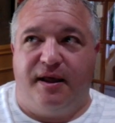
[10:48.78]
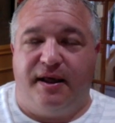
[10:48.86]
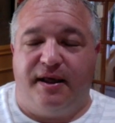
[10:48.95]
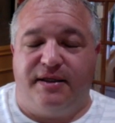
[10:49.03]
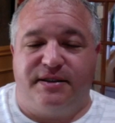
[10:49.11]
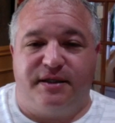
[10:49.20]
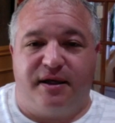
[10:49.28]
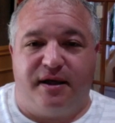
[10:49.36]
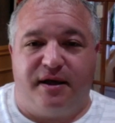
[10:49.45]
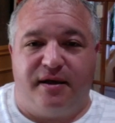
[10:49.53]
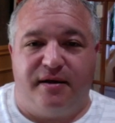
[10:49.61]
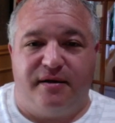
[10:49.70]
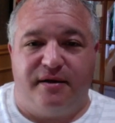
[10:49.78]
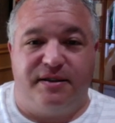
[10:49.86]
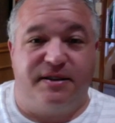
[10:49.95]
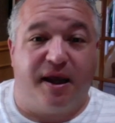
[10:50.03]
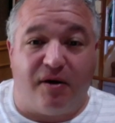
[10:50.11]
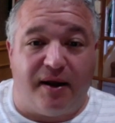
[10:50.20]
is uh, is
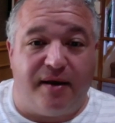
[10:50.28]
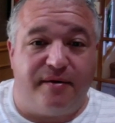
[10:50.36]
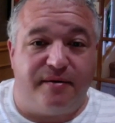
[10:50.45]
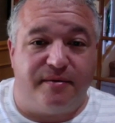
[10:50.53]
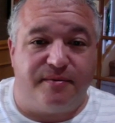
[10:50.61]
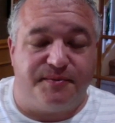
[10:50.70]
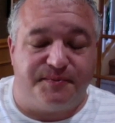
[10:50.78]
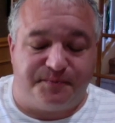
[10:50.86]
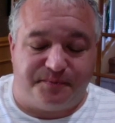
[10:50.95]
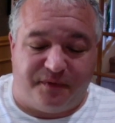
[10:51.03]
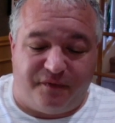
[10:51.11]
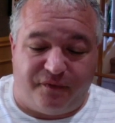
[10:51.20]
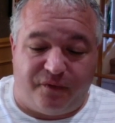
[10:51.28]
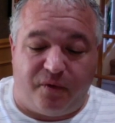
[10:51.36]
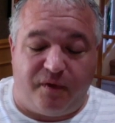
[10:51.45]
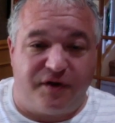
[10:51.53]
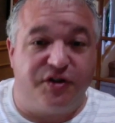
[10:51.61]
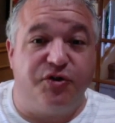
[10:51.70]
scary for
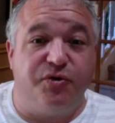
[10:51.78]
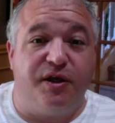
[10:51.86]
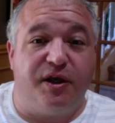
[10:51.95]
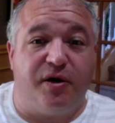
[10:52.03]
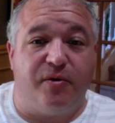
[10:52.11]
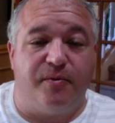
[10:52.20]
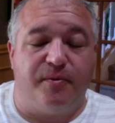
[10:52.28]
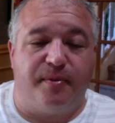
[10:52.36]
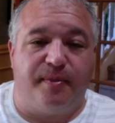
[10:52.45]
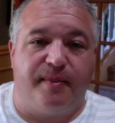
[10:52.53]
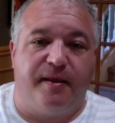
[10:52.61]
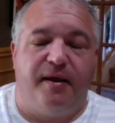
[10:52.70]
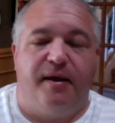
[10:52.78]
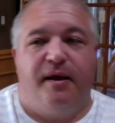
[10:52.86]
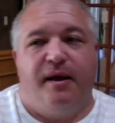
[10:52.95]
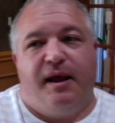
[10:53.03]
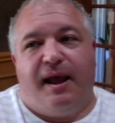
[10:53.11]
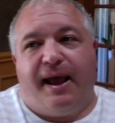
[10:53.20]
the studio,
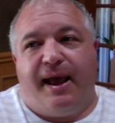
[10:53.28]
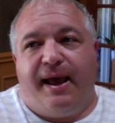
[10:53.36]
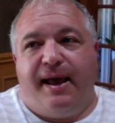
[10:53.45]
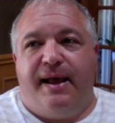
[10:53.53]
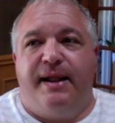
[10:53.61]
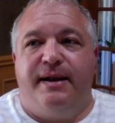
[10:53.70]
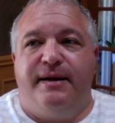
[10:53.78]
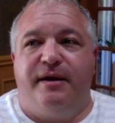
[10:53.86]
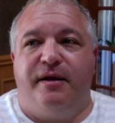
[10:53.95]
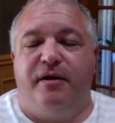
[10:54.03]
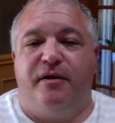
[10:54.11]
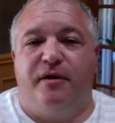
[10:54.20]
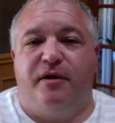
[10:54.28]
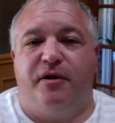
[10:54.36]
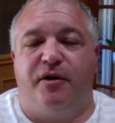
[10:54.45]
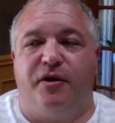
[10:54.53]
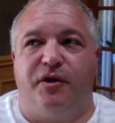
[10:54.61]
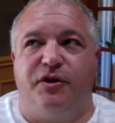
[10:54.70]
and
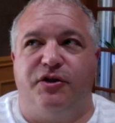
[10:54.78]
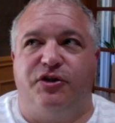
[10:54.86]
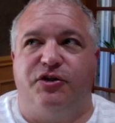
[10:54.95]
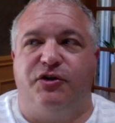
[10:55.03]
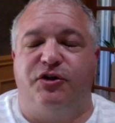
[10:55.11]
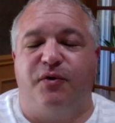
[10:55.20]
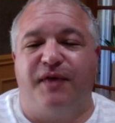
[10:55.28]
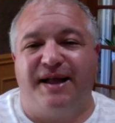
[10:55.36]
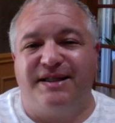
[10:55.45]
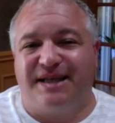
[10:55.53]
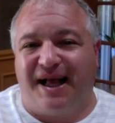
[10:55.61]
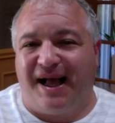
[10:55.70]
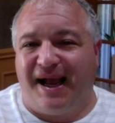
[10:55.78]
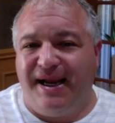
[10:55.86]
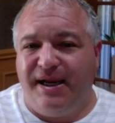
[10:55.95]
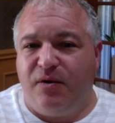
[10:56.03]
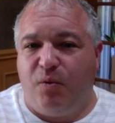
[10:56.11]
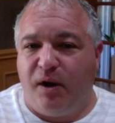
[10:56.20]
so, so that's
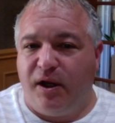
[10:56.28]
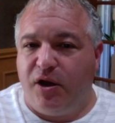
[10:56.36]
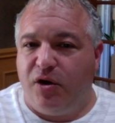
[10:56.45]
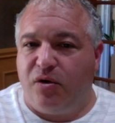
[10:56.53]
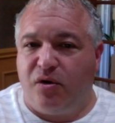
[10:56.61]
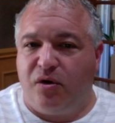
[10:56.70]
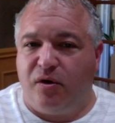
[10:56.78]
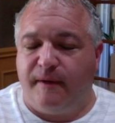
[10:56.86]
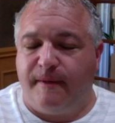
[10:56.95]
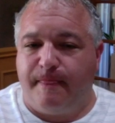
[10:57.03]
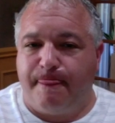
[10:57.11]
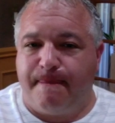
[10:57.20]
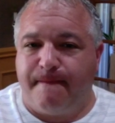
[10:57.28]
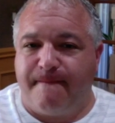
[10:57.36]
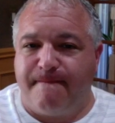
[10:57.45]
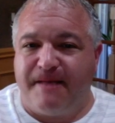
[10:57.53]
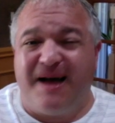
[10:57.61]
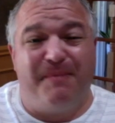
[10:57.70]
kind of what you're
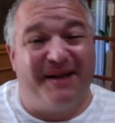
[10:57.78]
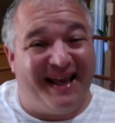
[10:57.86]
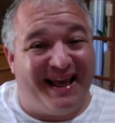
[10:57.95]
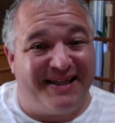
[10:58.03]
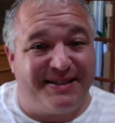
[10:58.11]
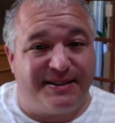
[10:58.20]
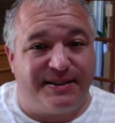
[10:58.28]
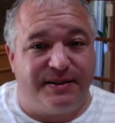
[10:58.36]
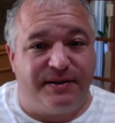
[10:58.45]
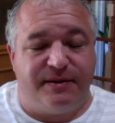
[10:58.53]
up against,